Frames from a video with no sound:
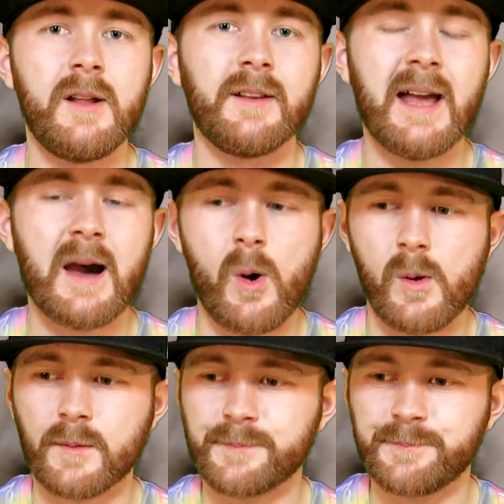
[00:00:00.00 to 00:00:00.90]
Now,
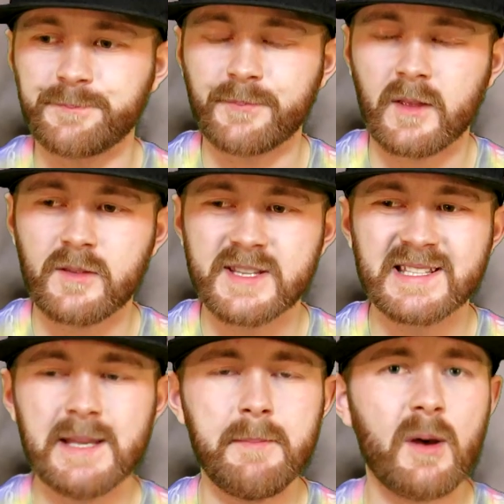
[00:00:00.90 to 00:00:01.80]
the
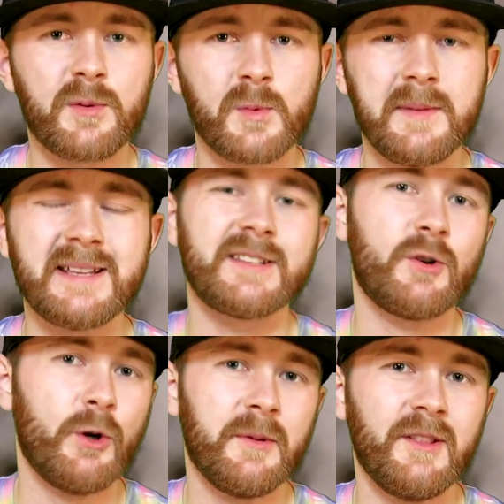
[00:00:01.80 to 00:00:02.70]
Slit Mouth Woman is an
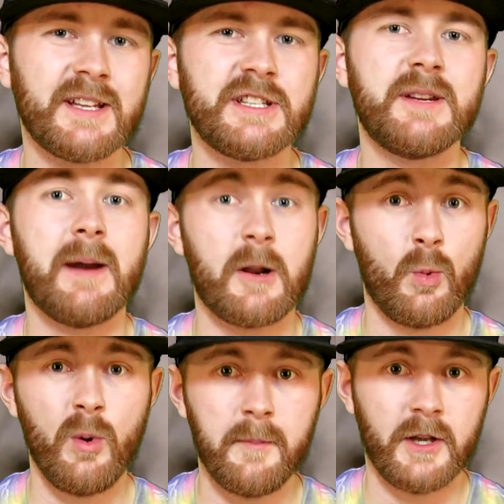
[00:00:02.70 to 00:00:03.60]
urban legend about a
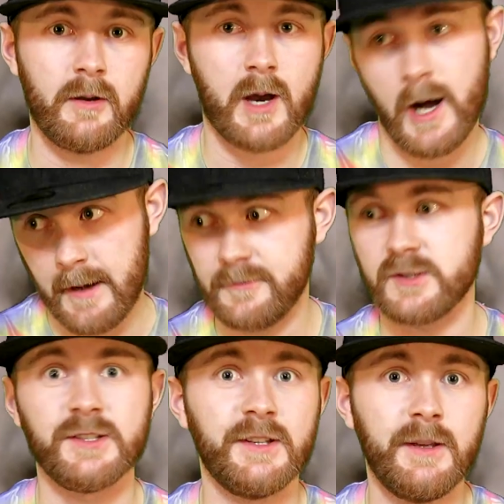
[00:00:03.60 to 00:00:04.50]
woman,
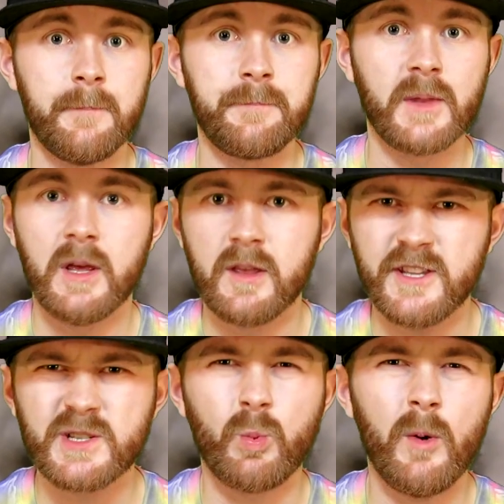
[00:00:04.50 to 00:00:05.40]
obviously.
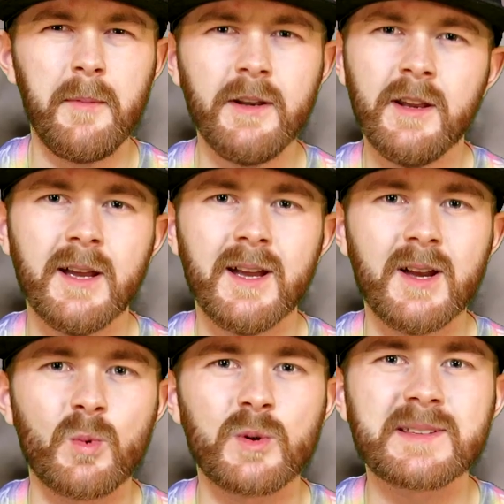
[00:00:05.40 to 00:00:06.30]
This
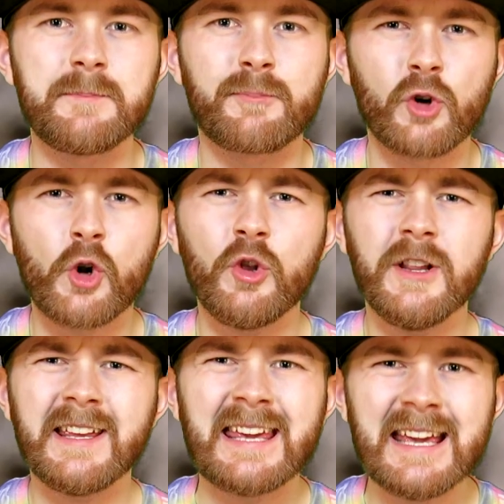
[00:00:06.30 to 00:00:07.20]
woman was
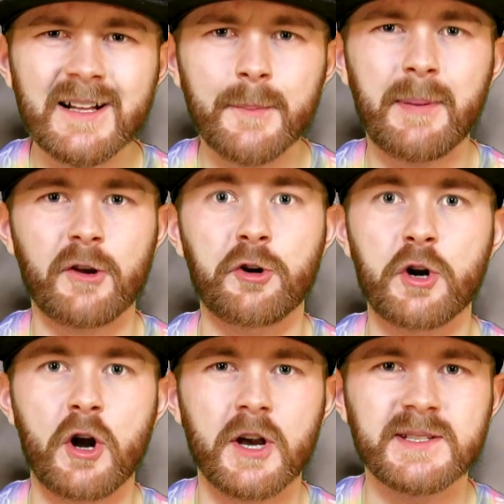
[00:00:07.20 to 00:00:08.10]
brutally killed by her
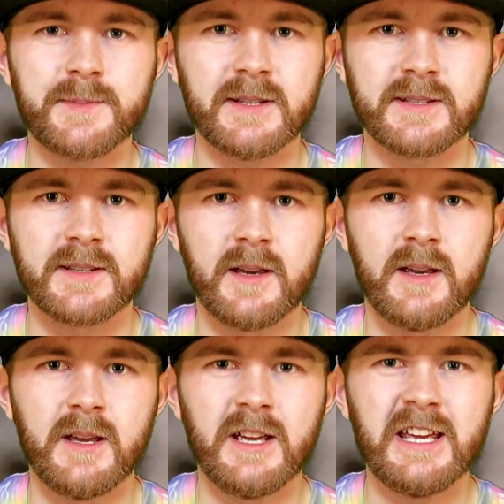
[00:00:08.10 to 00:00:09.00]
husband.
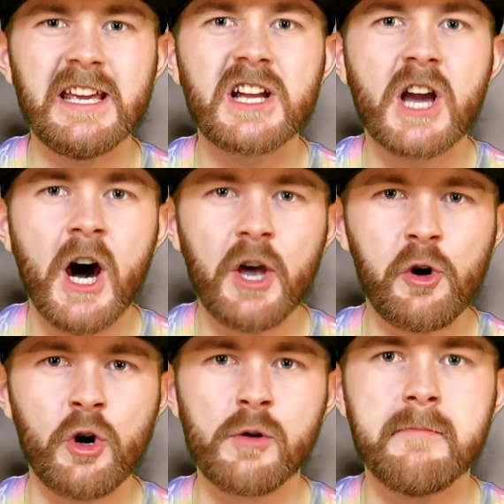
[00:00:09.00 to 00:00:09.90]
He cut
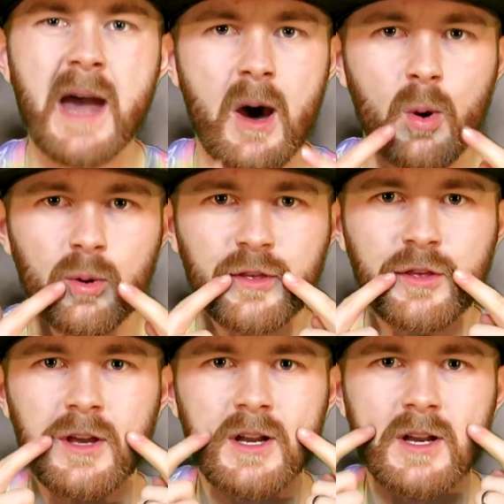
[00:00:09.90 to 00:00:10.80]
her mouth
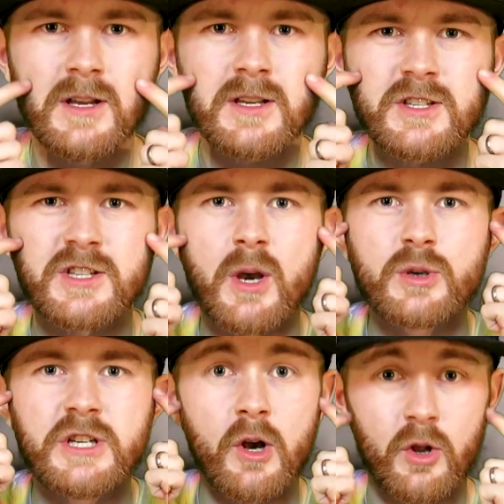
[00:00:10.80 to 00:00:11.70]
so
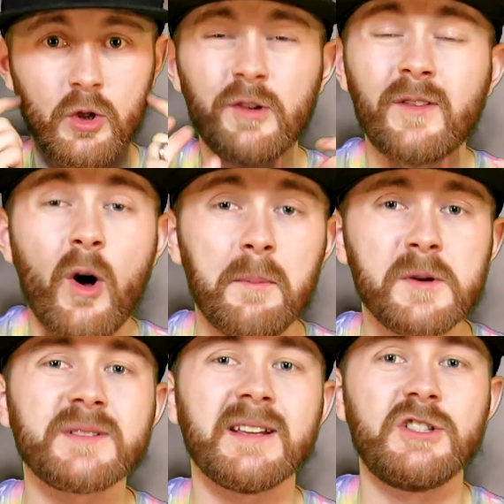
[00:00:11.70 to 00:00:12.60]
she looked
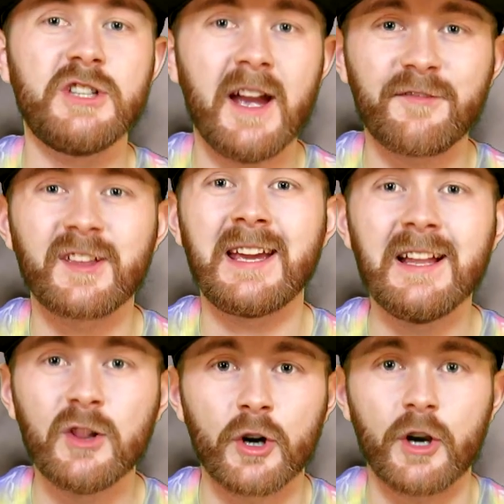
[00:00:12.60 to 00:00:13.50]
almost like Jeff the
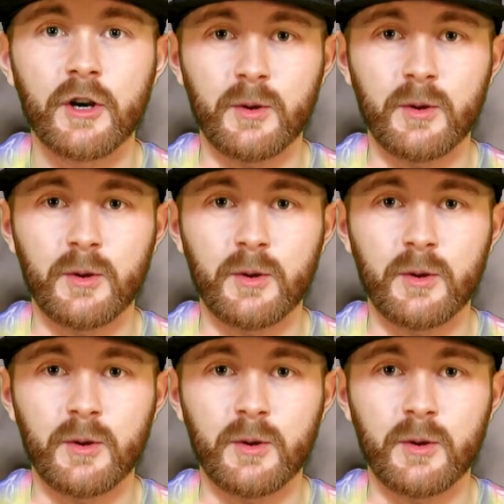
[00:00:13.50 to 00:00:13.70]
Killer.